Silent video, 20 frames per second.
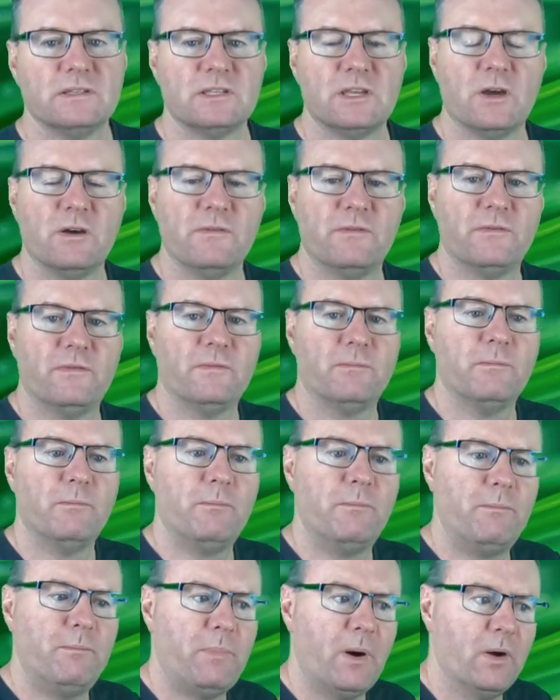So if
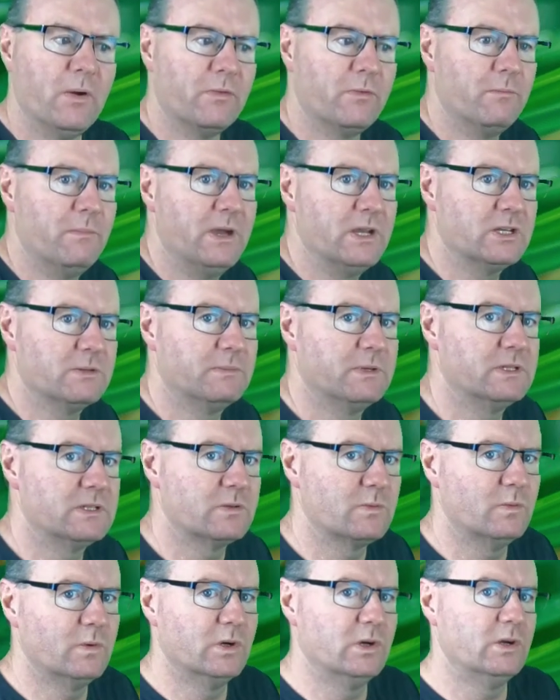both
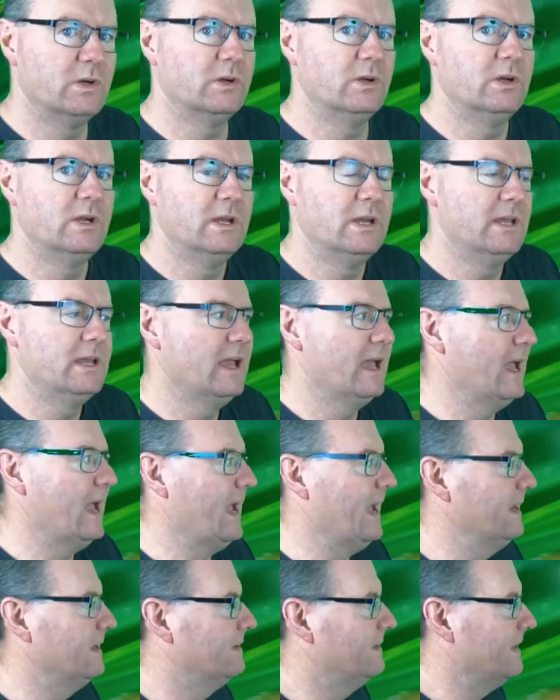measurements
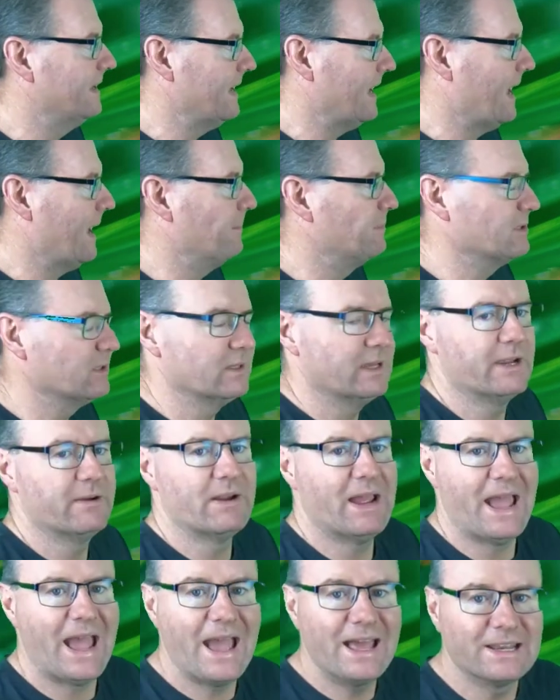had their absolute
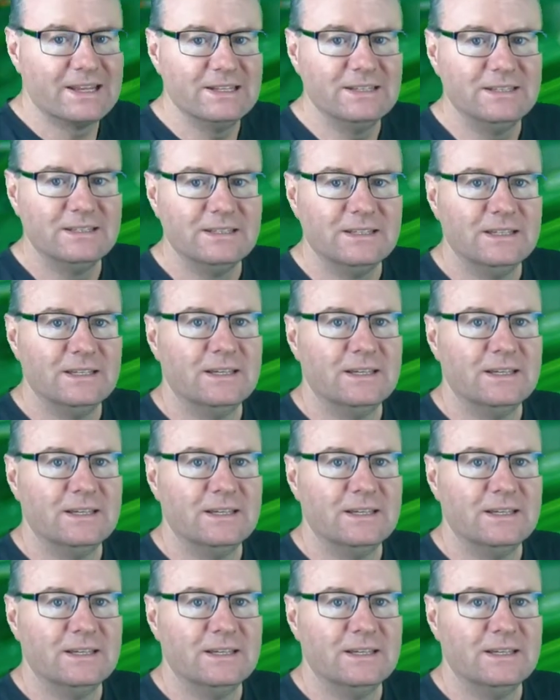error added,